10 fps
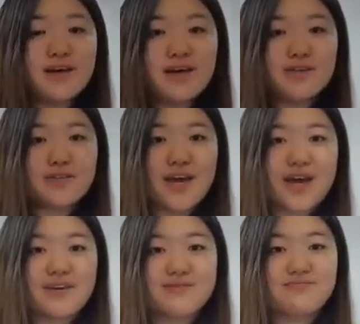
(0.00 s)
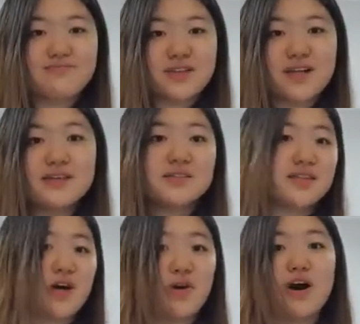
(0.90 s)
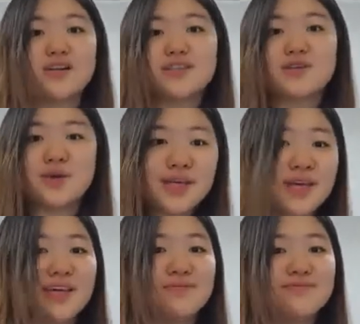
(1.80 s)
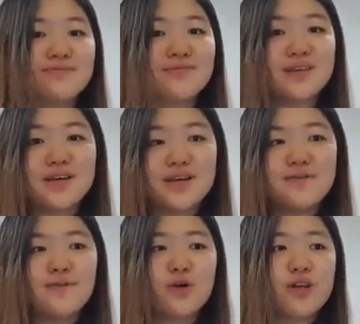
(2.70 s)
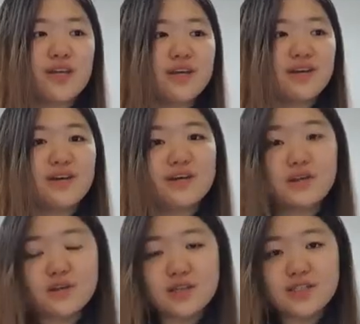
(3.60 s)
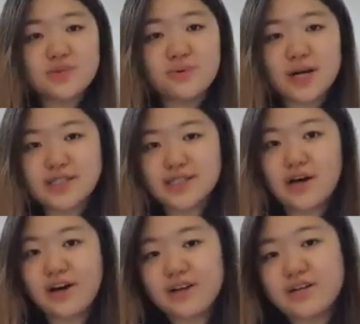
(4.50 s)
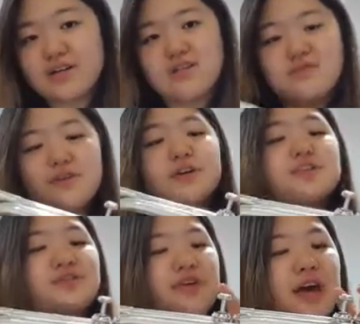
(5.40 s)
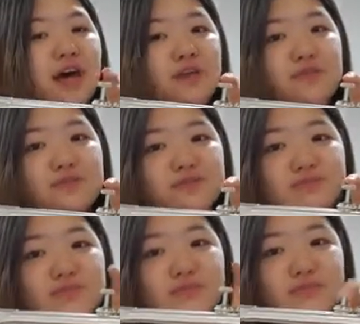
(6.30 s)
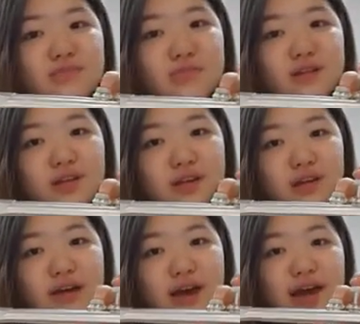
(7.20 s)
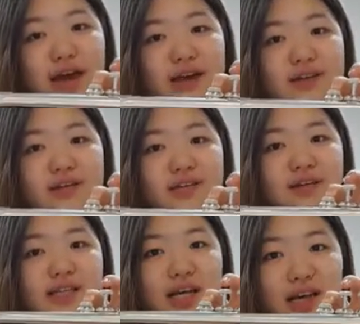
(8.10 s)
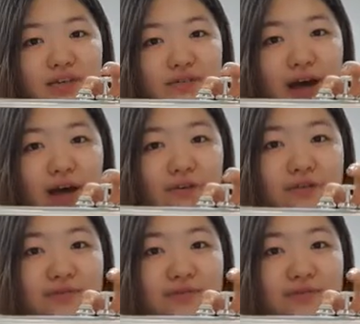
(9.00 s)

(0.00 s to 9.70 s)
Okay, let's go on to E. For E, you need to press on the first valve and the second valve.